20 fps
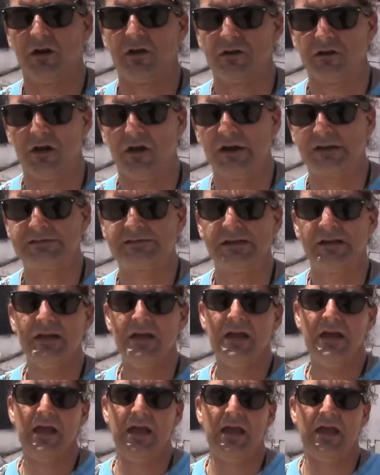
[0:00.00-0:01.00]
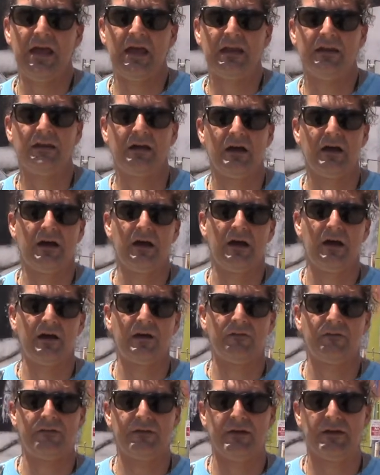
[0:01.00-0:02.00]
our dogs, and
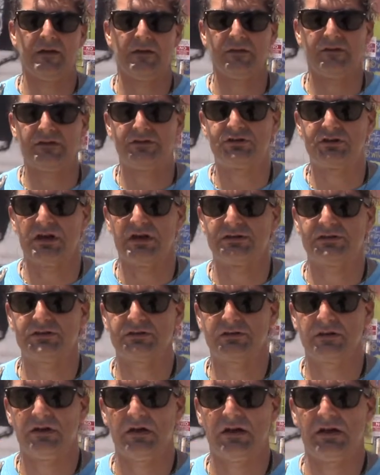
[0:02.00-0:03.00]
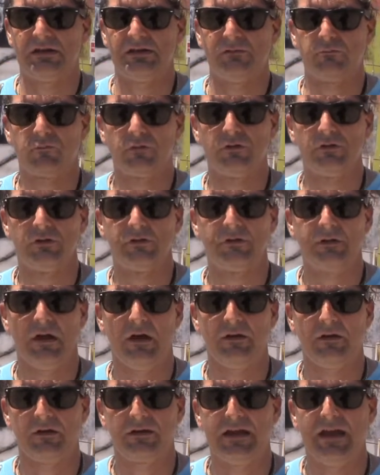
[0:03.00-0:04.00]
the judge ruled
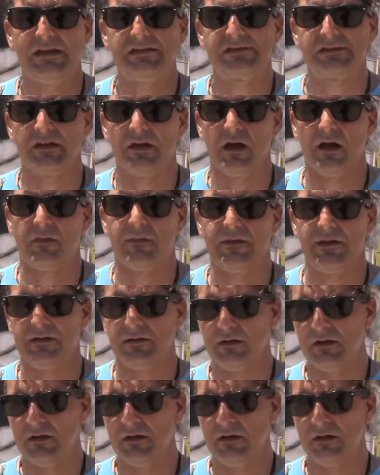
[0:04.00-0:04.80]
under case law that